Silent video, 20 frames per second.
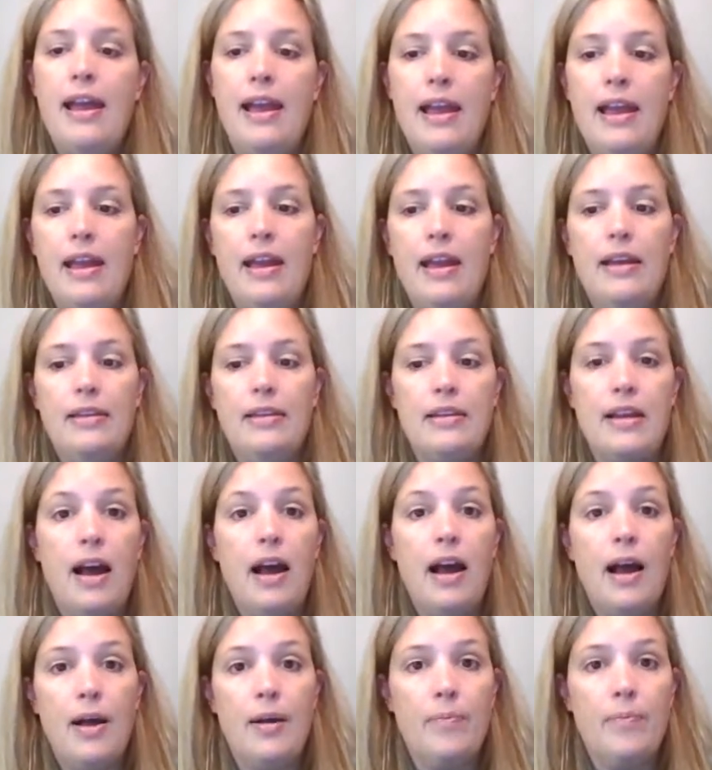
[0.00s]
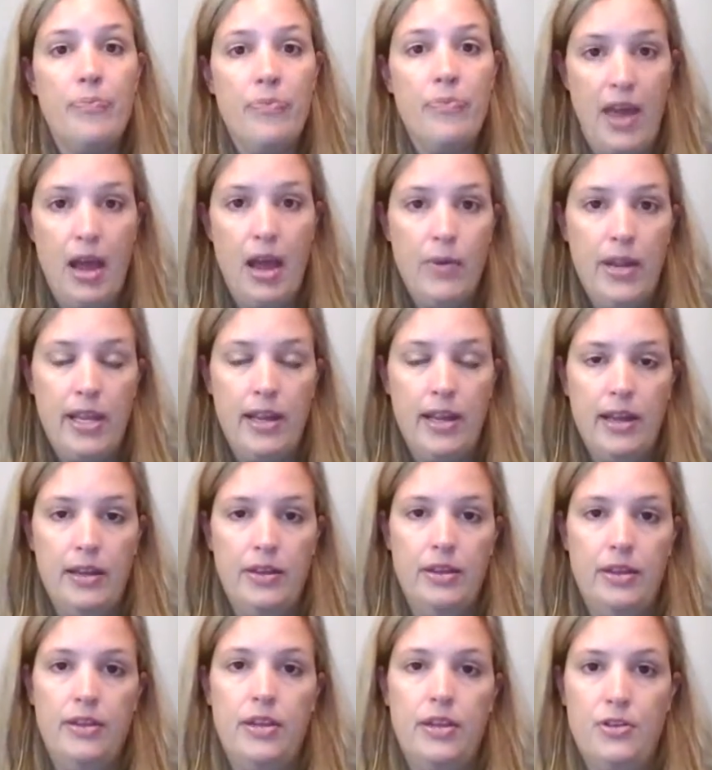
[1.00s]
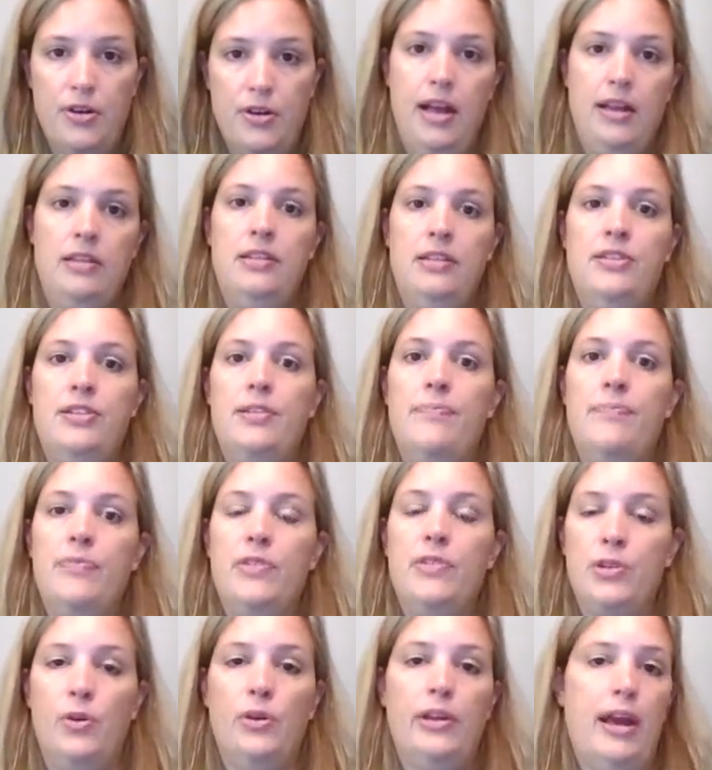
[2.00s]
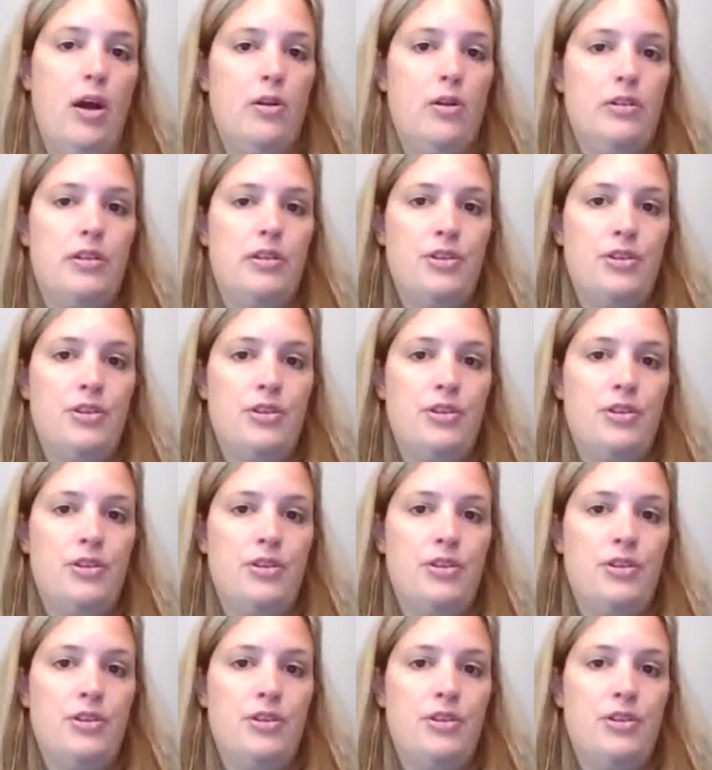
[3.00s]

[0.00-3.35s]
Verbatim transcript: And um, that weekend, the dress sold out.